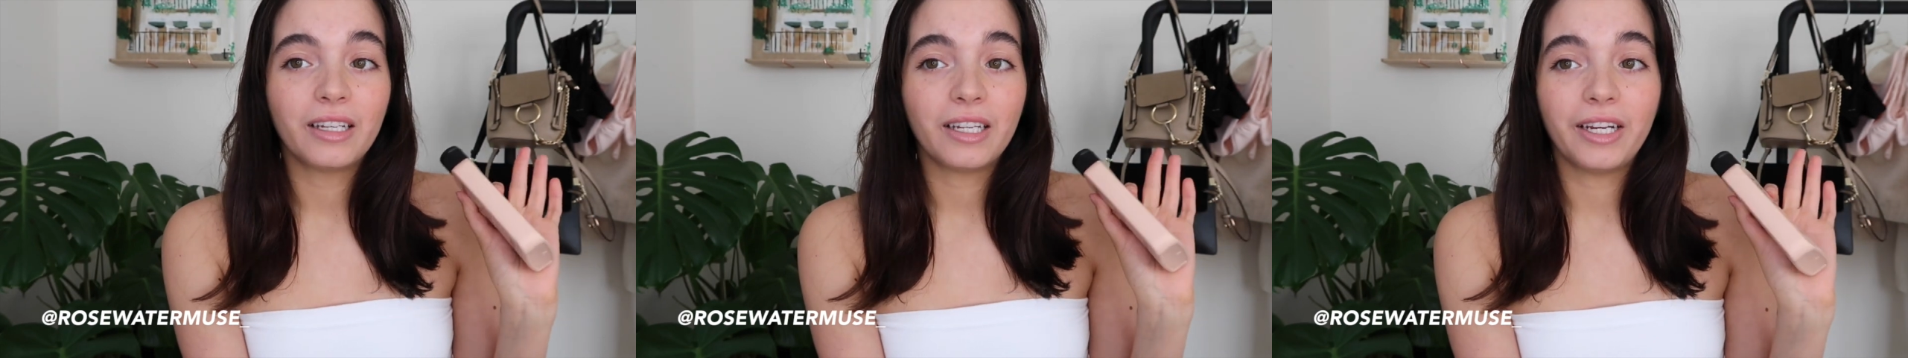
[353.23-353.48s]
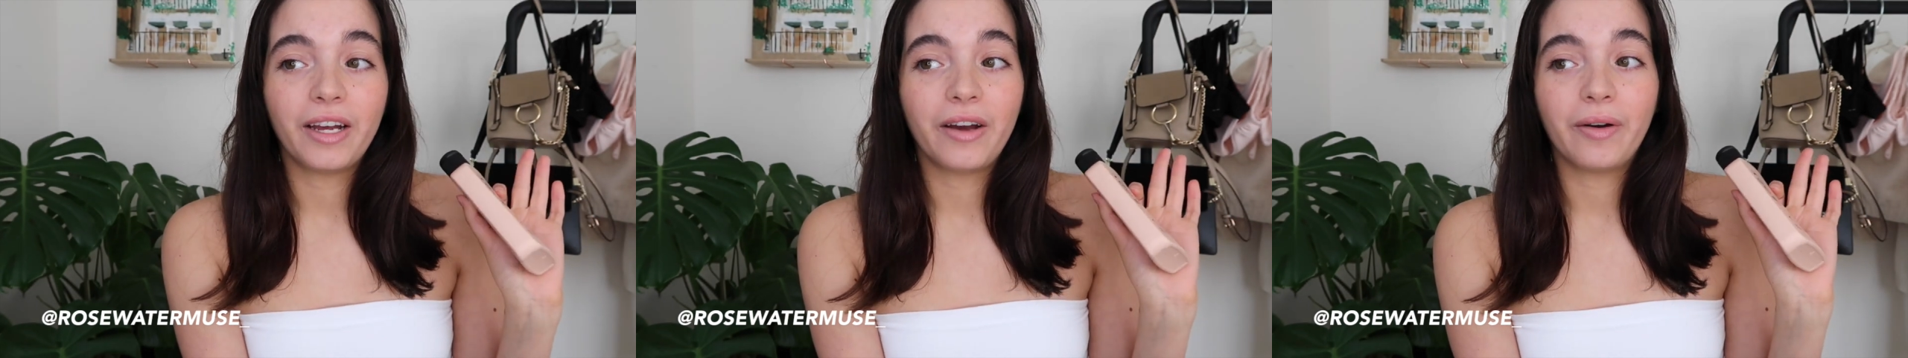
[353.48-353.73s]

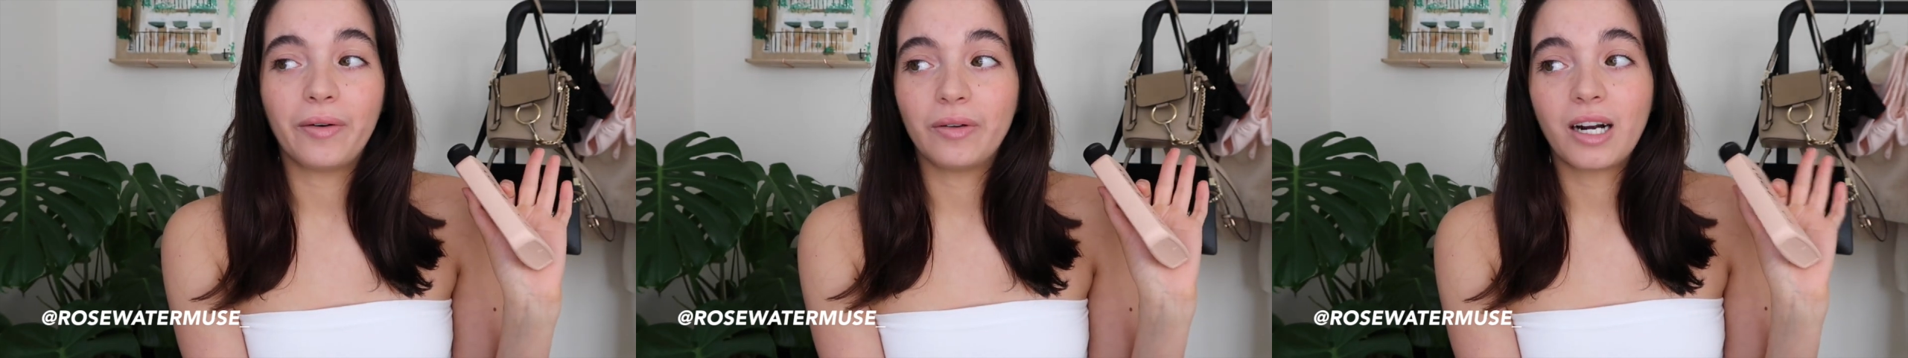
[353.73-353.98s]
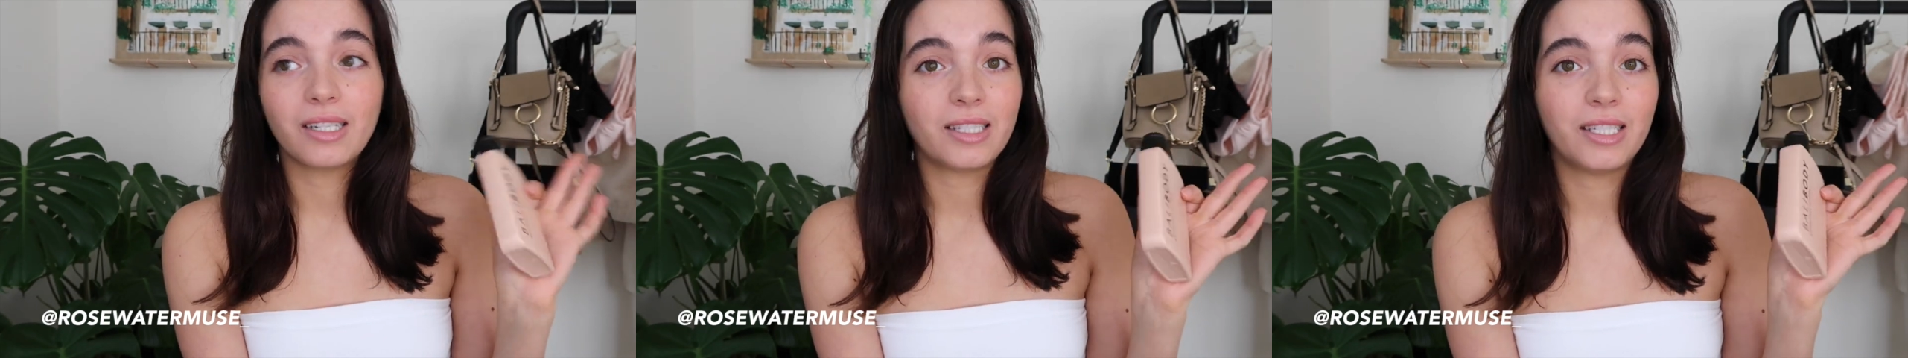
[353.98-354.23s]
you know,
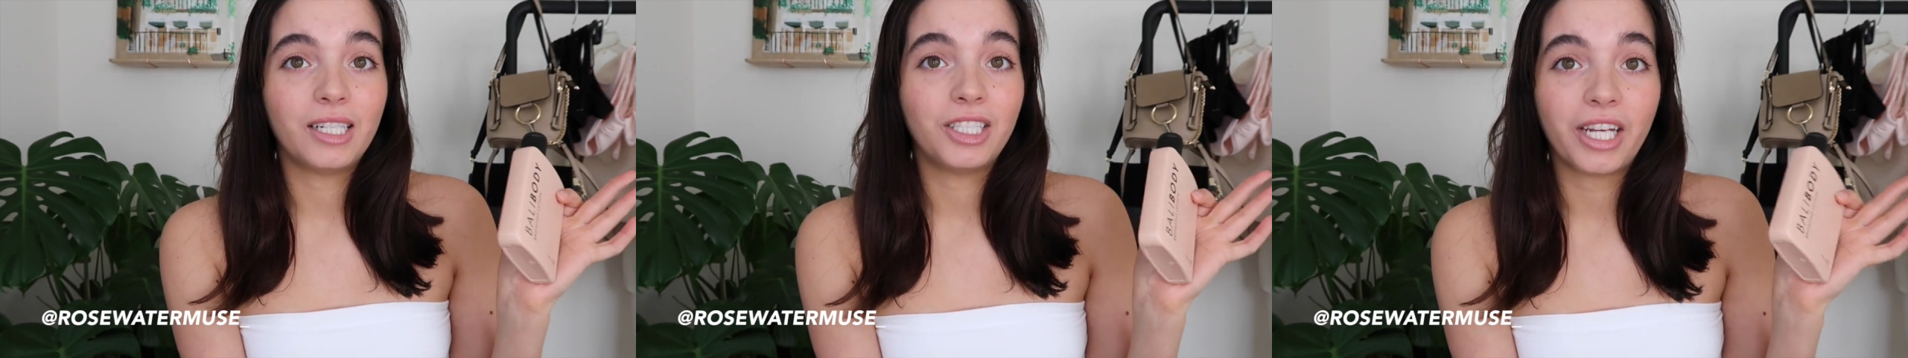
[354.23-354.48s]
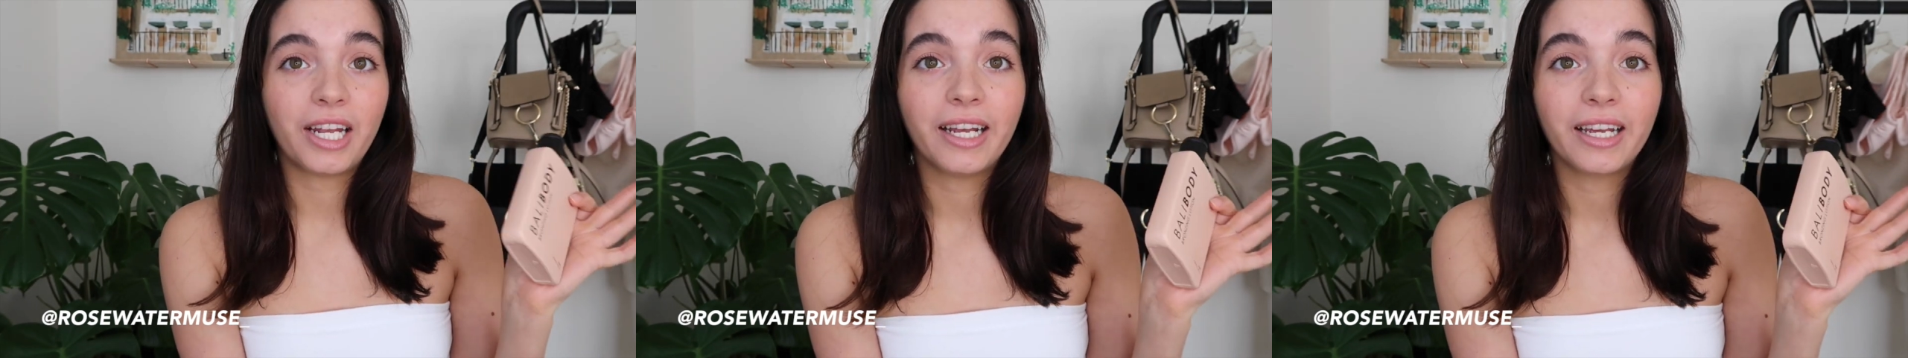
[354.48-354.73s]

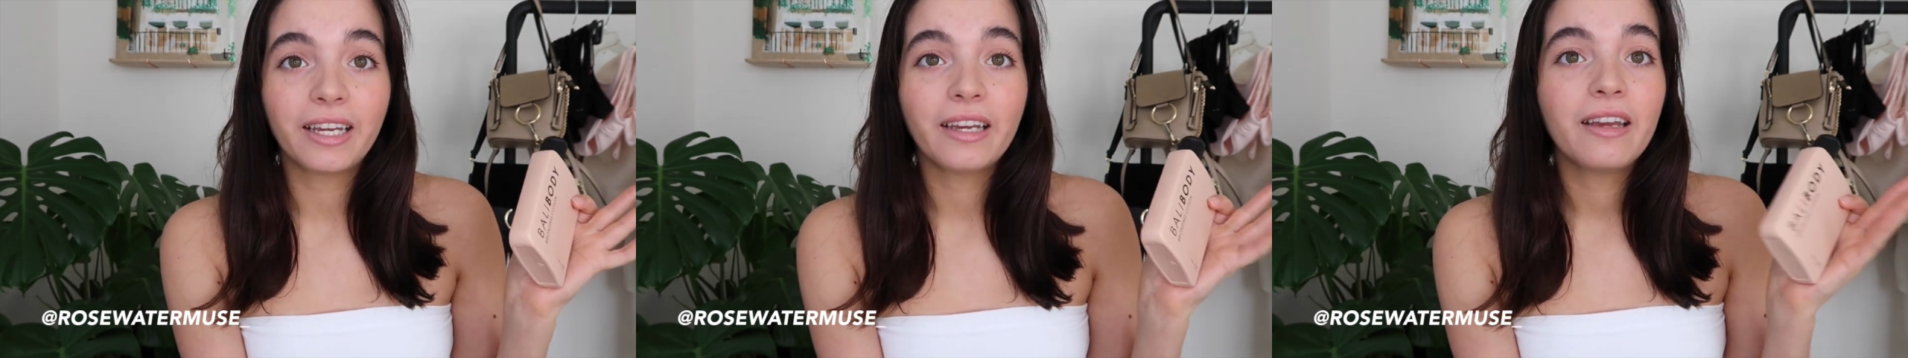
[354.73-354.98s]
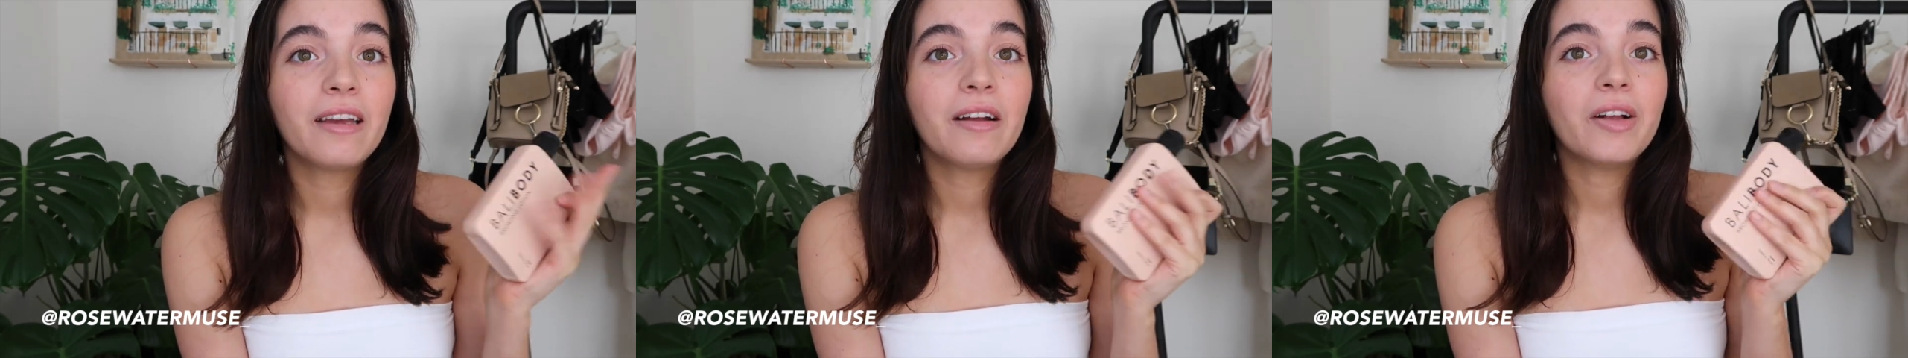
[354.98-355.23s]
carcinogenic,
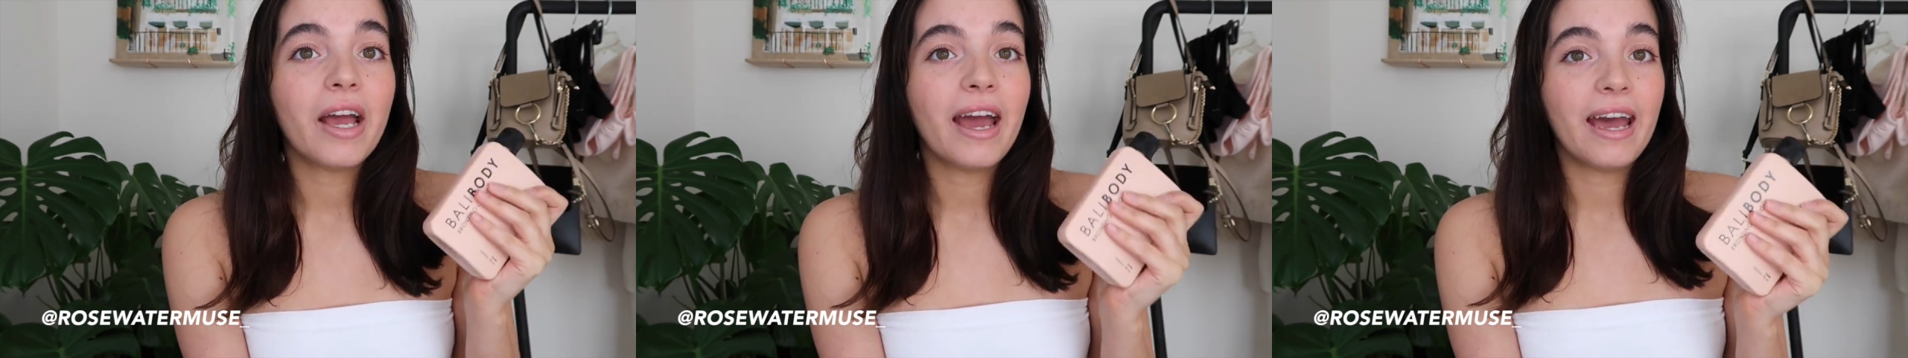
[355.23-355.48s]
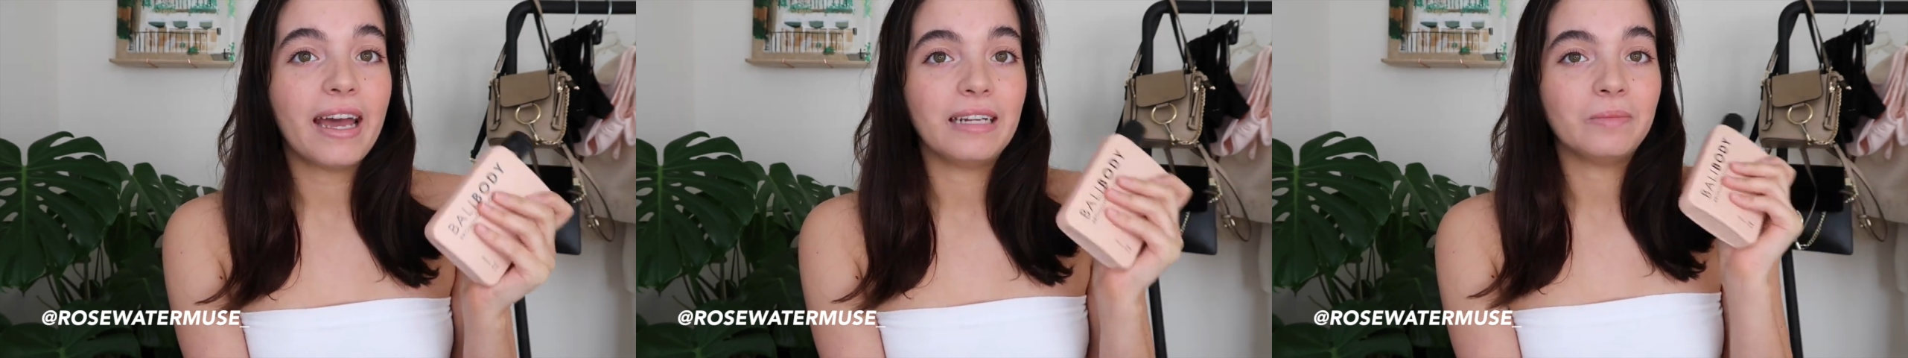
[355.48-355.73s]

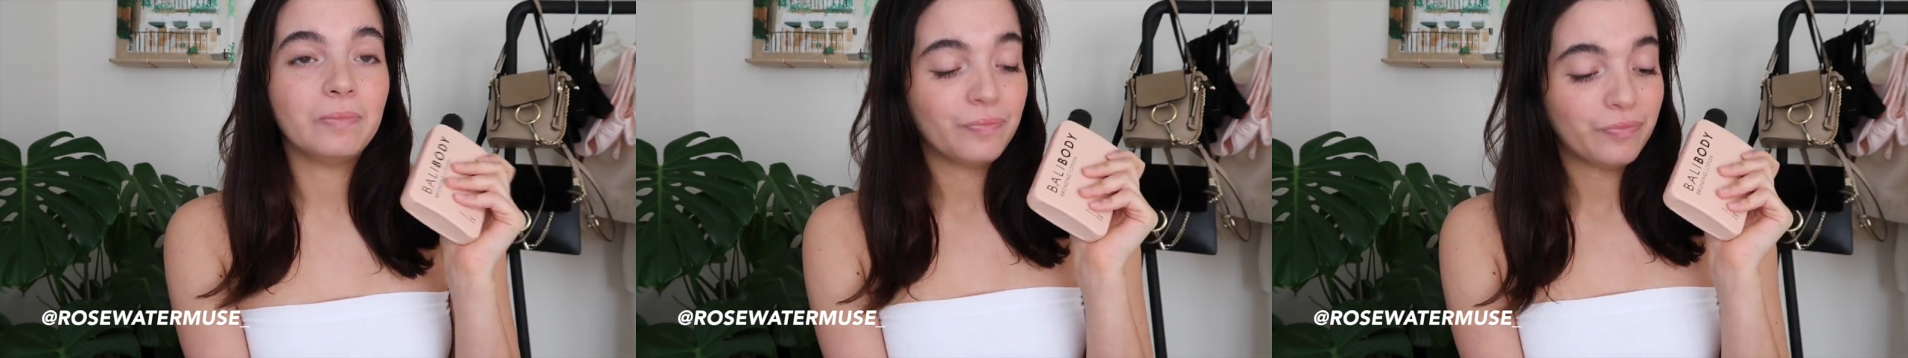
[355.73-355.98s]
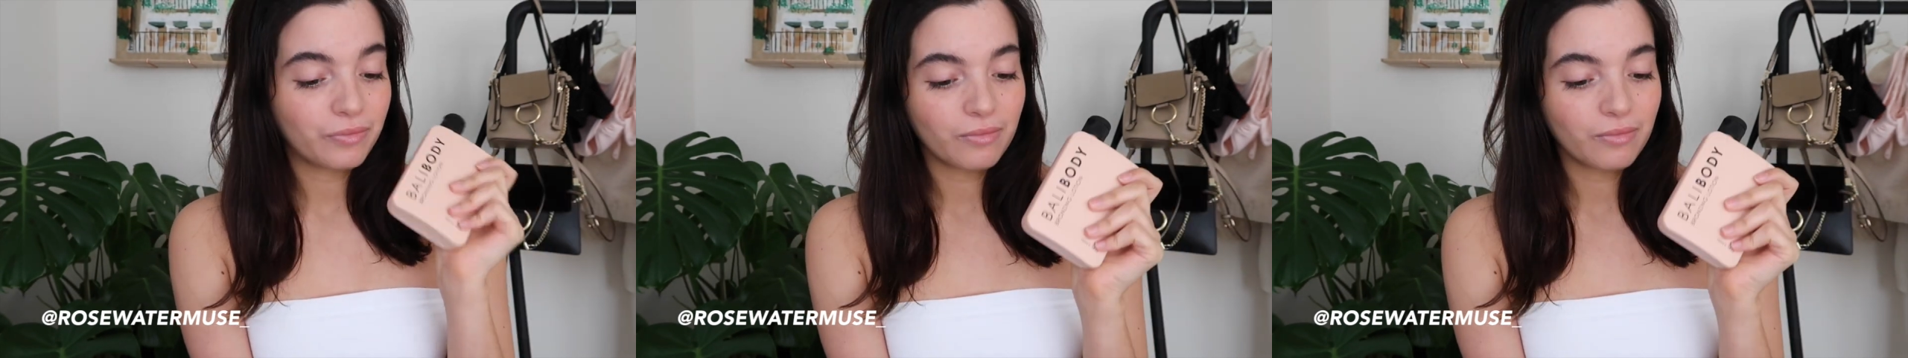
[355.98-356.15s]
and